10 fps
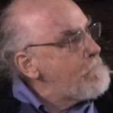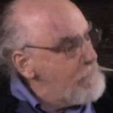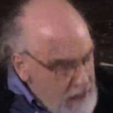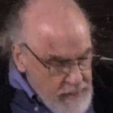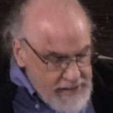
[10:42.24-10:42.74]

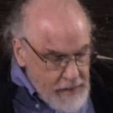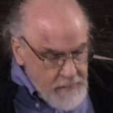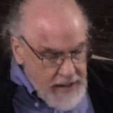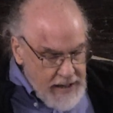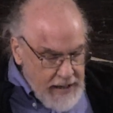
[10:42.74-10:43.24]
maybe
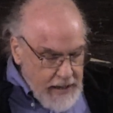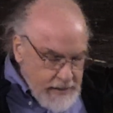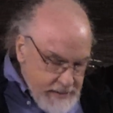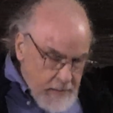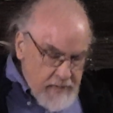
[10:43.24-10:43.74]
somebody
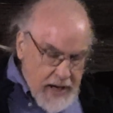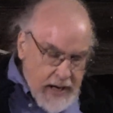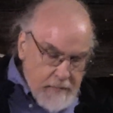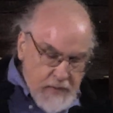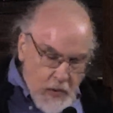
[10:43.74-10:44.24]

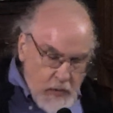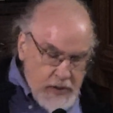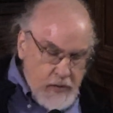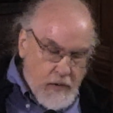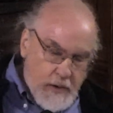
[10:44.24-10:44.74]
sometime told
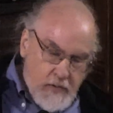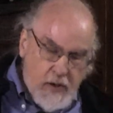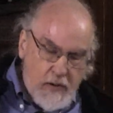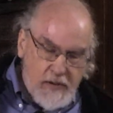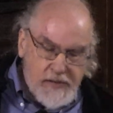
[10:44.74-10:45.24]
you or you
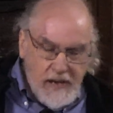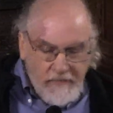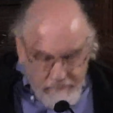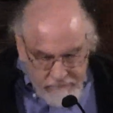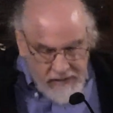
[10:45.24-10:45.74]
told yourself,
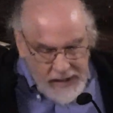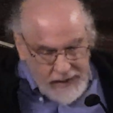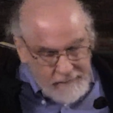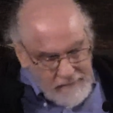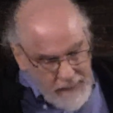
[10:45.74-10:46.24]

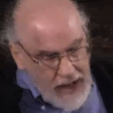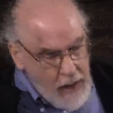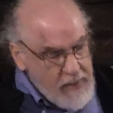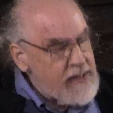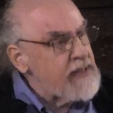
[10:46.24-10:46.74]

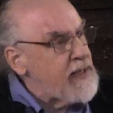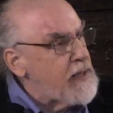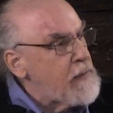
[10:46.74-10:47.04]
come and see.